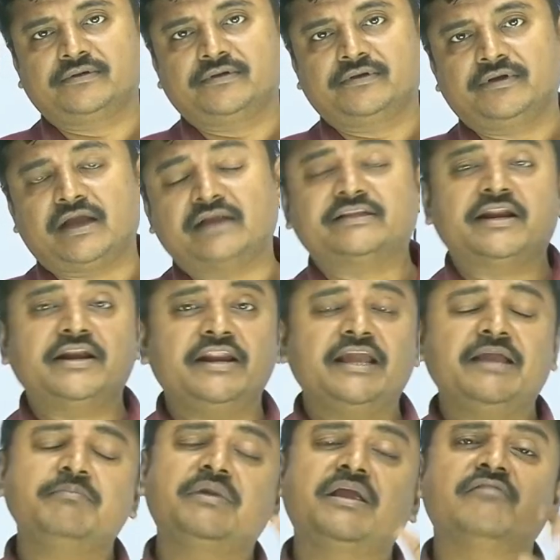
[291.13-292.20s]
And the
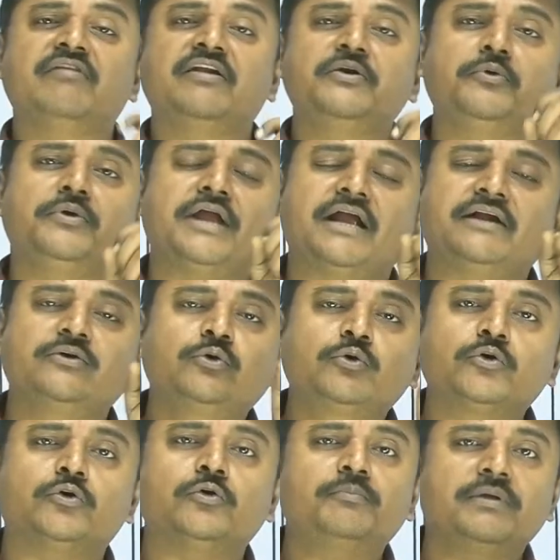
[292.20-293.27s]
name given to that
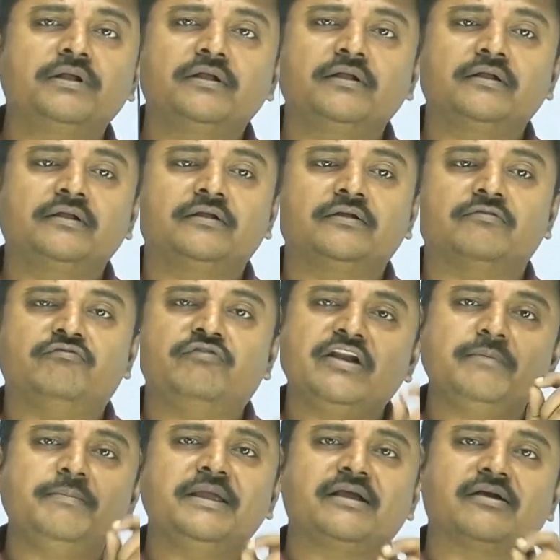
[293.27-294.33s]
group will
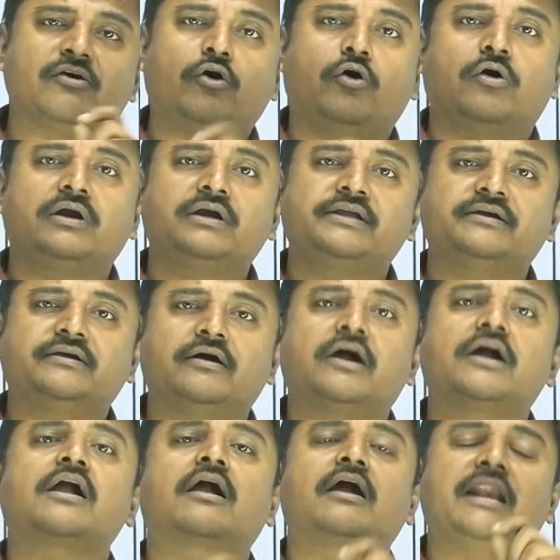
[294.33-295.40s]
be called a
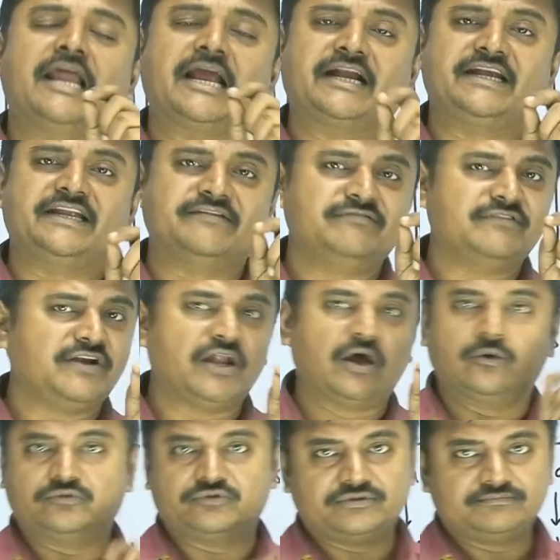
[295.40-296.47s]
collective noun.
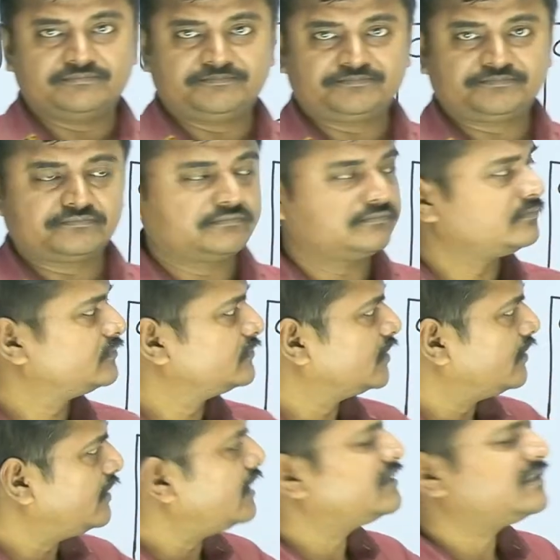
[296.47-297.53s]

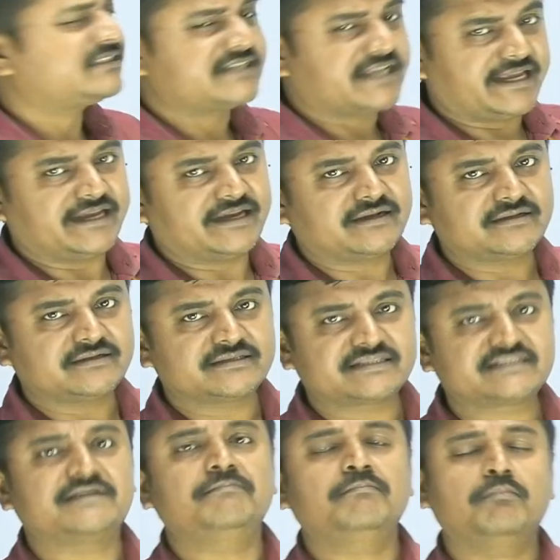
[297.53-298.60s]
Let's take
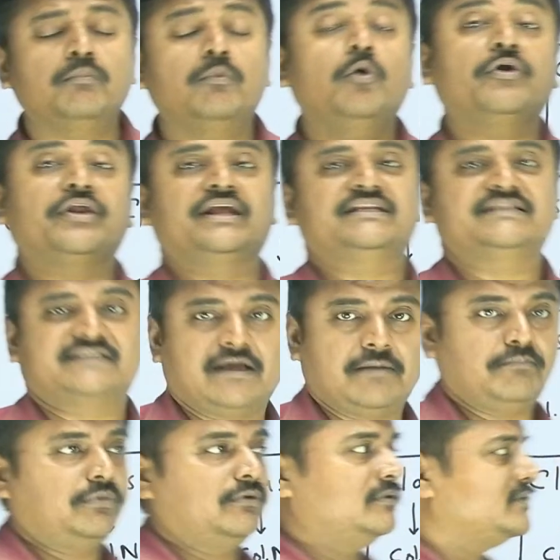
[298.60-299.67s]
some more
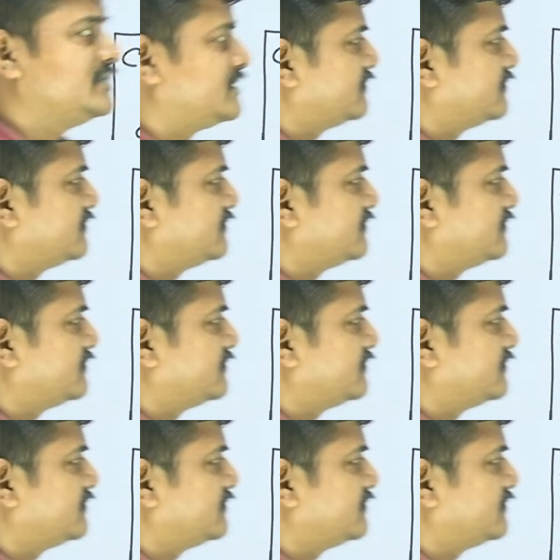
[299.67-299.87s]
examples.